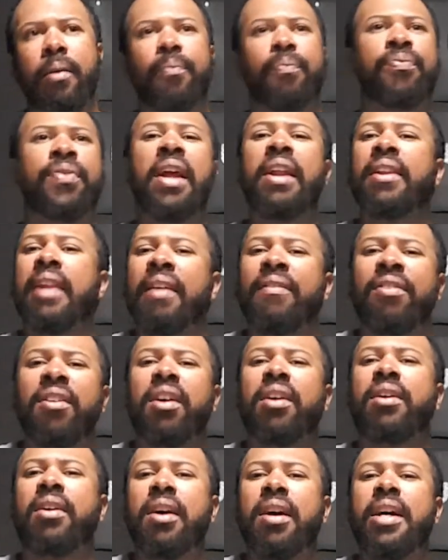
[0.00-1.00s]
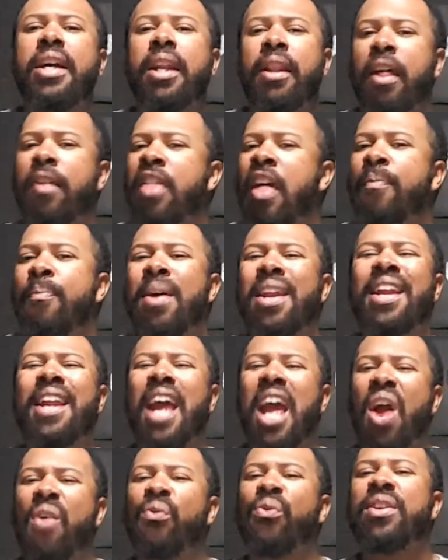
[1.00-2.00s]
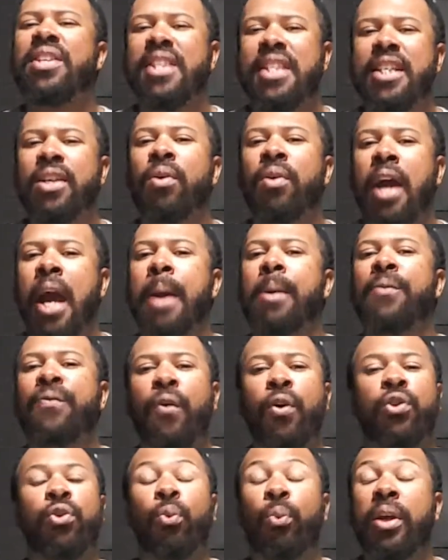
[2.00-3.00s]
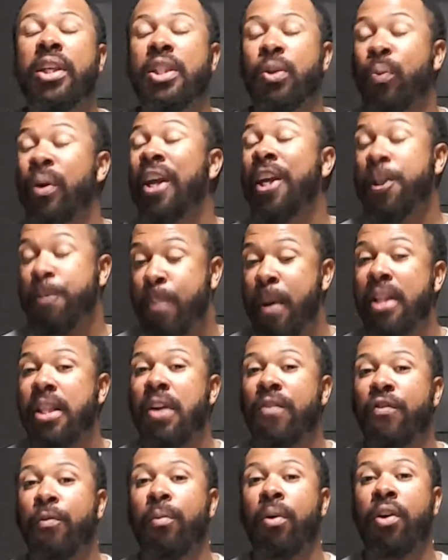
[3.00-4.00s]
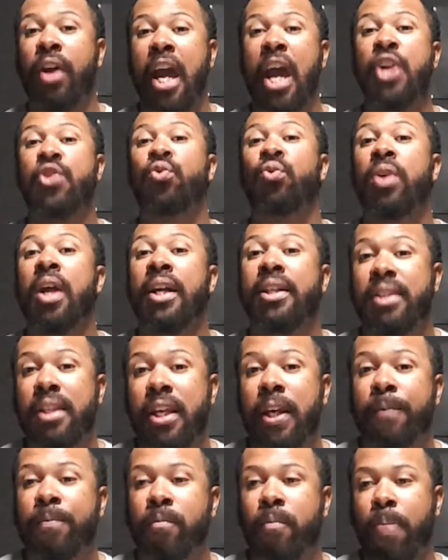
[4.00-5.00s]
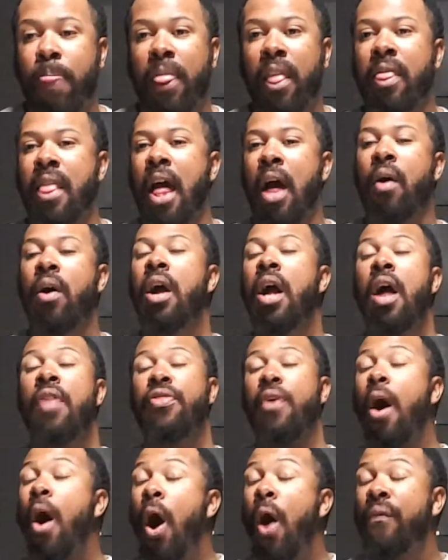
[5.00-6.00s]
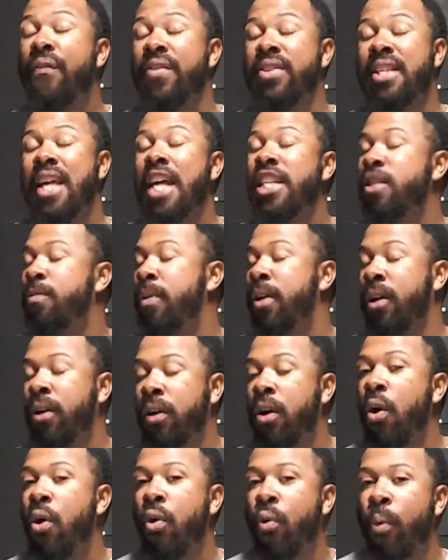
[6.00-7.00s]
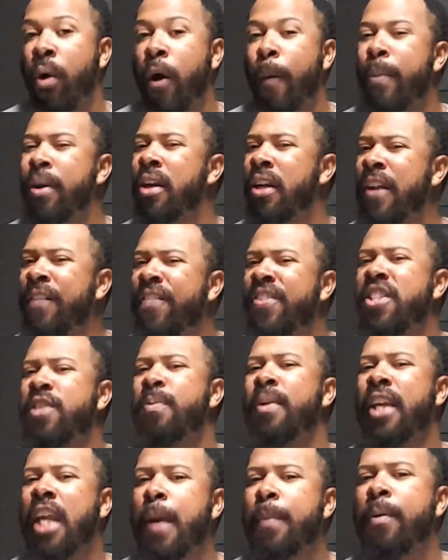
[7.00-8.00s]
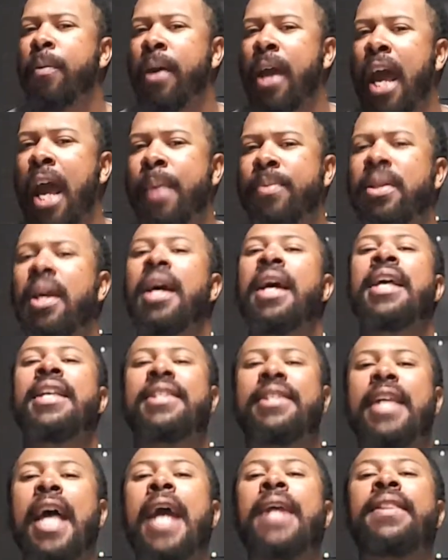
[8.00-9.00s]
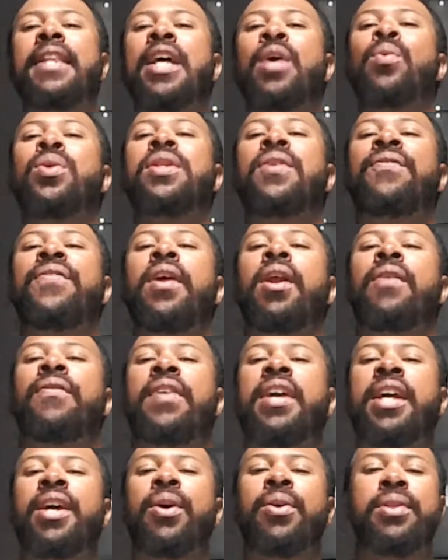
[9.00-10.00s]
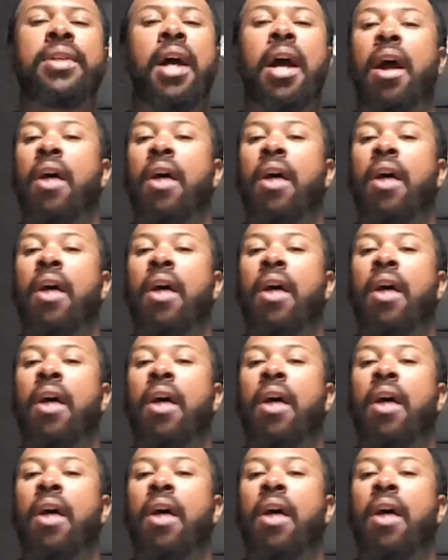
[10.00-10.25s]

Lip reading: They've looked good, and they've been in every single game the first 3 weeks, and we expect that from an Andrew Luck team. Now, the offense hasn't been going well, but the defense has been keeping them games. Same thing with the Philadelphia Eagles.